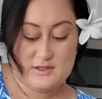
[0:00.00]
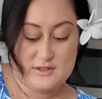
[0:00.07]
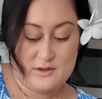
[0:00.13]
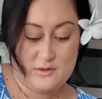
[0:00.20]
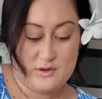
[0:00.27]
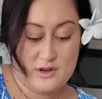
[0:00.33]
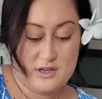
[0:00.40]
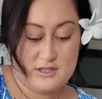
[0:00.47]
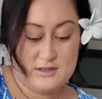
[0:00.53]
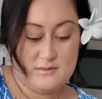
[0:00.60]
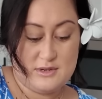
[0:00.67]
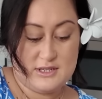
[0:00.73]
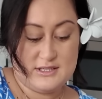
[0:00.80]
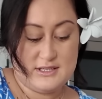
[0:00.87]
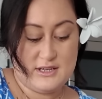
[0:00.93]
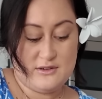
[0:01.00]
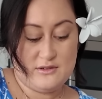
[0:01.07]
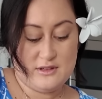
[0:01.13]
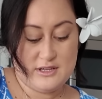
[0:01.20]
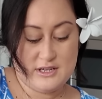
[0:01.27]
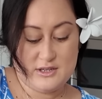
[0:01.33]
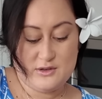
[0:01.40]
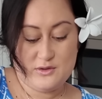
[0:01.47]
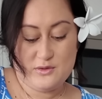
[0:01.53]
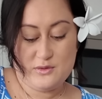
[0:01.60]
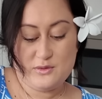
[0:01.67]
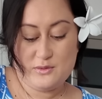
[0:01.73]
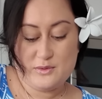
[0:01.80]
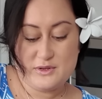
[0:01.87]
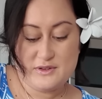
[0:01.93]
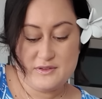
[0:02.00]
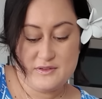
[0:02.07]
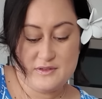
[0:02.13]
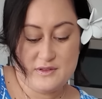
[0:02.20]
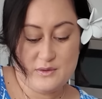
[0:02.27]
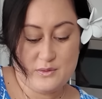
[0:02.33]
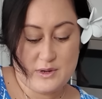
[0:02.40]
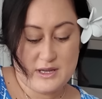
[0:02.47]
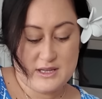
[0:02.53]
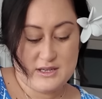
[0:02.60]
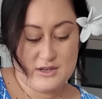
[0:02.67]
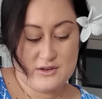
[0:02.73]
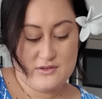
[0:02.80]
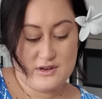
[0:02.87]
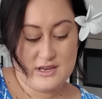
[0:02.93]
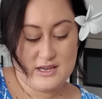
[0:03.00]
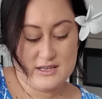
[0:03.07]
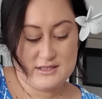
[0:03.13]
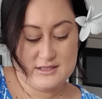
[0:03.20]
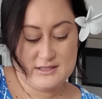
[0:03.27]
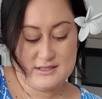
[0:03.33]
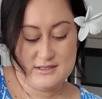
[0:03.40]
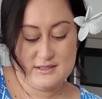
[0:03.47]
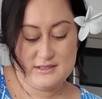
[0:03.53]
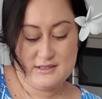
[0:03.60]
So we're going to mix that all in with the wet ingredients.